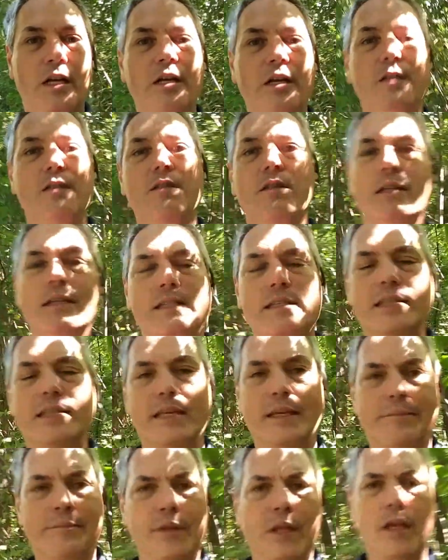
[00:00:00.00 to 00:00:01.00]
So let's see.
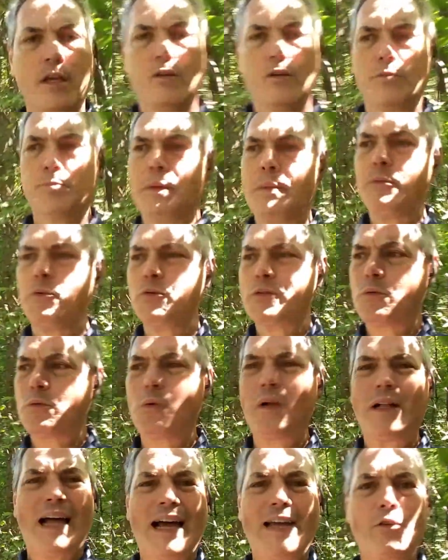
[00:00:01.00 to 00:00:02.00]
People say,
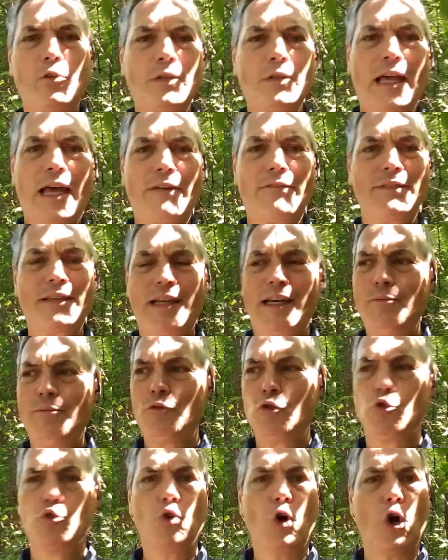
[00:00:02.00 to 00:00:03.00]
well, I don't have time
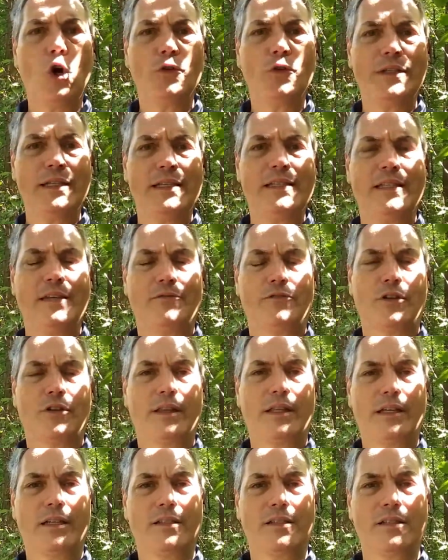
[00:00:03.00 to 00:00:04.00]
to do all these different
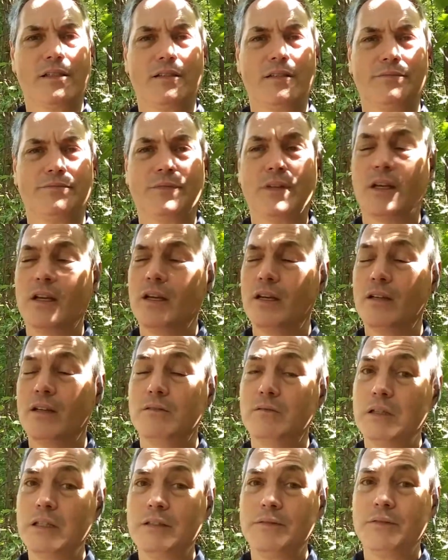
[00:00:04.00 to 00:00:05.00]
things.
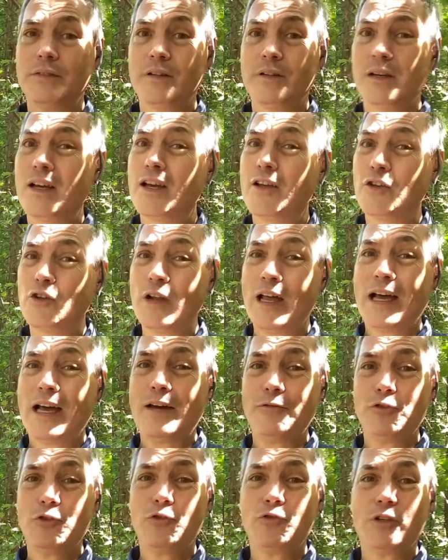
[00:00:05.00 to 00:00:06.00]
Well, you'll
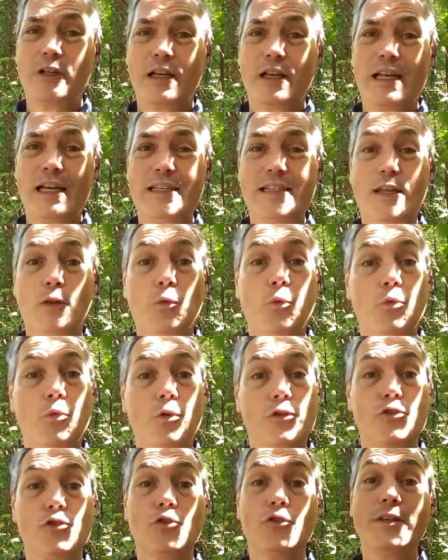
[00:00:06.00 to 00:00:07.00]
have to realize that
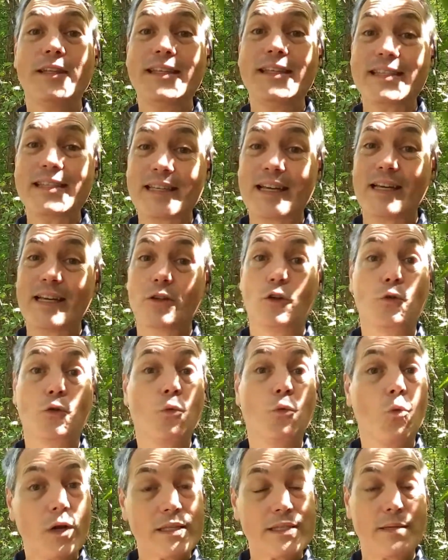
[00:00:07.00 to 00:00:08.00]
once you decide
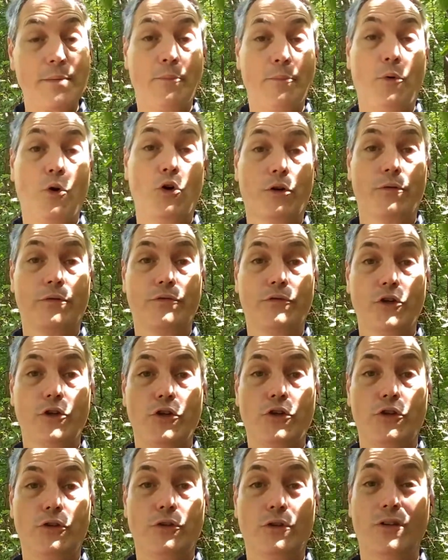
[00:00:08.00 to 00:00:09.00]
on what's important for
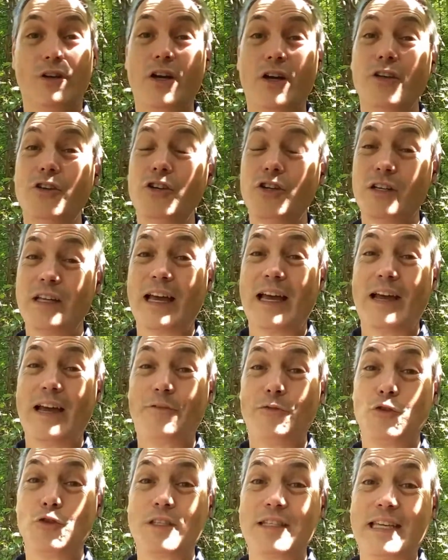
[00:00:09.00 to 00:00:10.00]
you, you're going to have
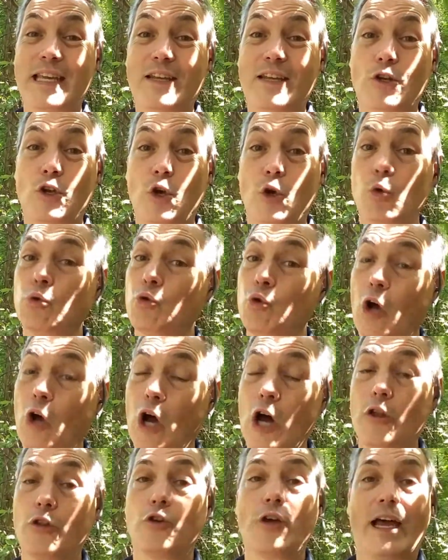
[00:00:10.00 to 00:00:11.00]
to say no to
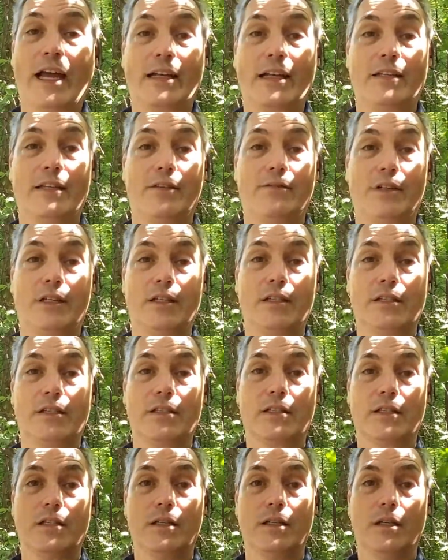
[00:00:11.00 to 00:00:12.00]
other activities.